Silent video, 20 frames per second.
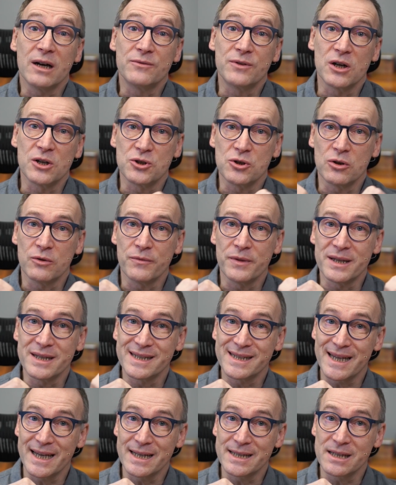average of the
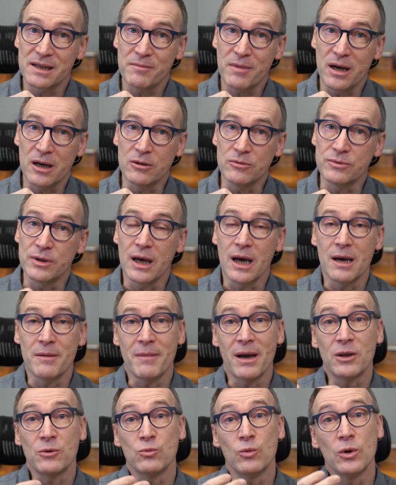sales amount. I
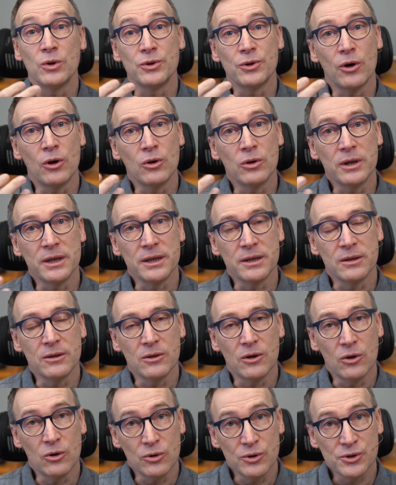might want only
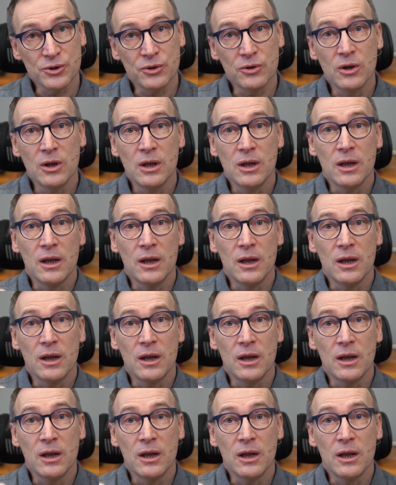also